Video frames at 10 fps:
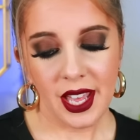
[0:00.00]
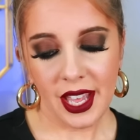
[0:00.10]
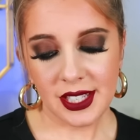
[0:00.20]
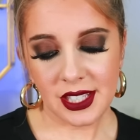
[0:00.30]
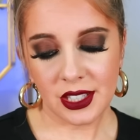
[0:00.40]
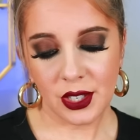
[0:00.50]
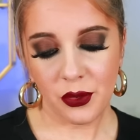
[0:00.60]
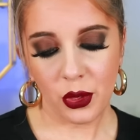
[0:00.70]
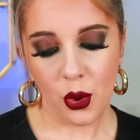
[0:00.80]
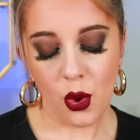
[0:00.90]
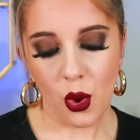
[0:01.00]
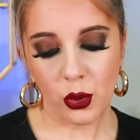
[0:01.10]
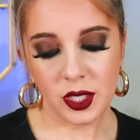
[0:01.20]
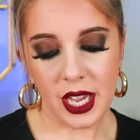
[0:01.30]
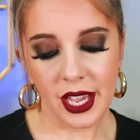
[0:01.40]
instantly for the
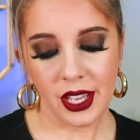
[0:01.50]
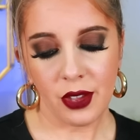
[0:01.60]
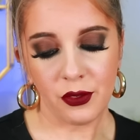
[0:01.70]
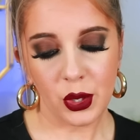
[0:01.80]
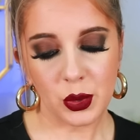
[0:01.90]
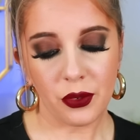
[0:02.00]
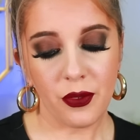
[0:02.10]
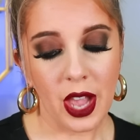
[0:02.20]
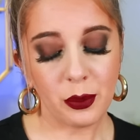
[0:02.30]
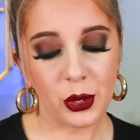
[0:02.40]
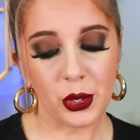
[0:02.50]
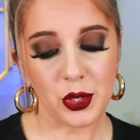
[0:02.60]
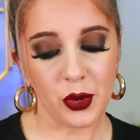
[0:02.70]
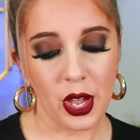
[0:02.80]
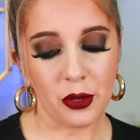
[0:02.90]
whole day infused with fine
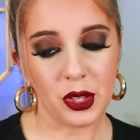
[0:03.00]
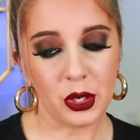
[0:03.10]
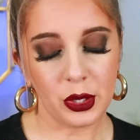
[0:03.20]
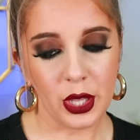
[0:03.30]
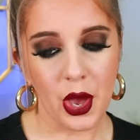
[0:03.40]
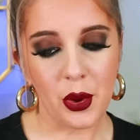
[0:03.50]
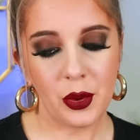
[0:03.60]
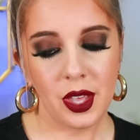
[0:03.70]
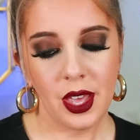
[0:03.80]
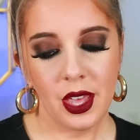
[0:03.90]
pearls for a healthy glow